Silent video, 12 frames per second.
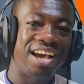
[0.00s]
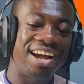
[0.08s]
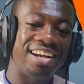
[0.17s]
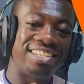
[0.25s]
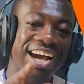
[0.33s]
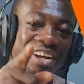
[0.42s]

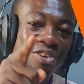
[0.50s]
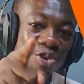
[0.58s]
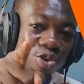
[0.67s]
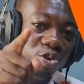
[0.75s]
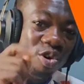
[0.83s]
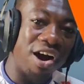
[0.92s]
And I
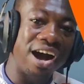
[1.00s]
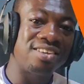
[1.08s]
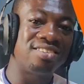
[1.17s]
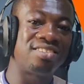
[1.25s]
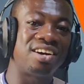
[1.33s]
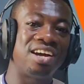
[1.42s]
know your
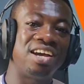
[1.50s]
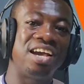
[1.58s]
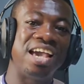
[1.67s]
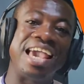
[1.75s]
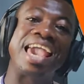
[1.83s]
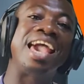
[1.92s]
answer
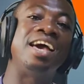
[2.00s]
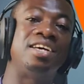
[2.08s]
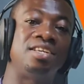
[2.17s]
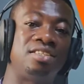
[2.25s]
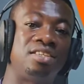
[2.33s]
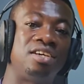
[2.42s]

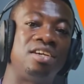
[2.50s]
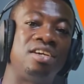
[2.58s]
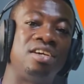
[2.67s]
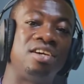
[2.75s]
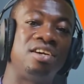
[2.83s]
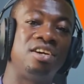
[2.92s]
is
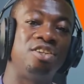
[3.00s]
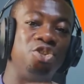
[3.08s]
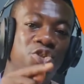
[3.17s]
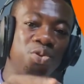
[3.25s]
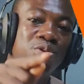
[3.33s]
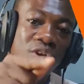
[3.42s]

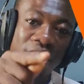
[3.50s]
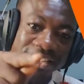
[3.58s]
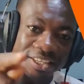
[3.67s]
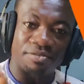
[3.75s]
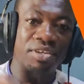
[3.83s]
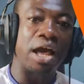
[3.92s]
you
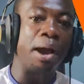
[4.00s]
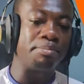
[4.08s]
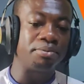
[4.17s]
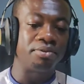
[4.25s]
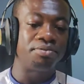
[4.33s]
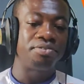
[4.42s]
not giving
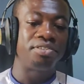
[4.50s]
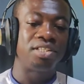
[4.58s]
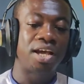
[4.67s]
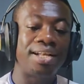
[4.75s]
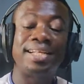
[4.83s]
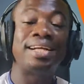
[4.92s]
up.
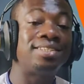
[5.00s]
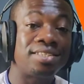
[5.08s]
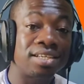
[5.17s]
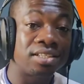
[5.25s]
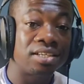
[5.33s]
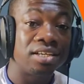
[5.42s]
And that
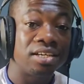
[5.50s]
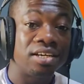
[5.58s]
is it.